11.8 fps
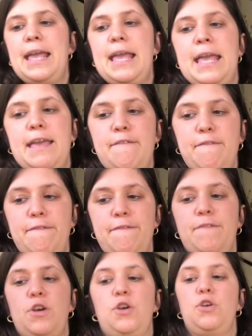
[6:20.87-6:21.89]

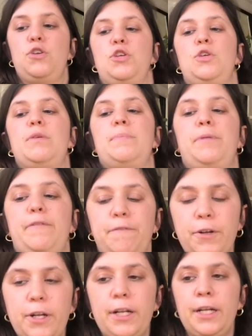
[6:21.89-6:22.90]
If you would
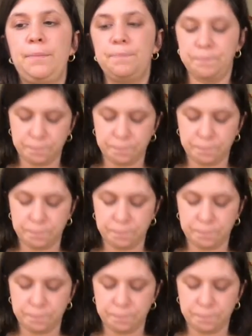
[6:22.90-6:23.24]
prefer,